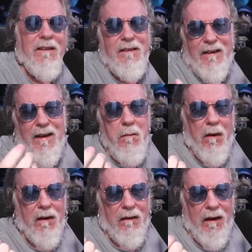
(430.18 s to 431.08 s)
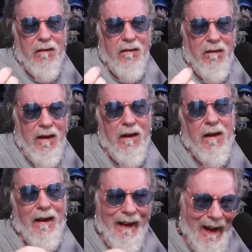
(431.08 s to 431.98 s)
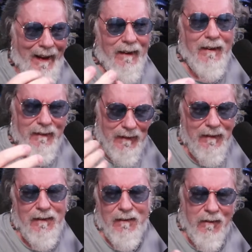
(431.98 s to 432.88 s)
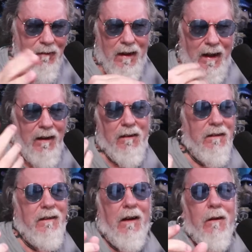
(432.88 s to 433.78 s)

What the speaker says: as I said, he bought a Class C. Again, just kind of a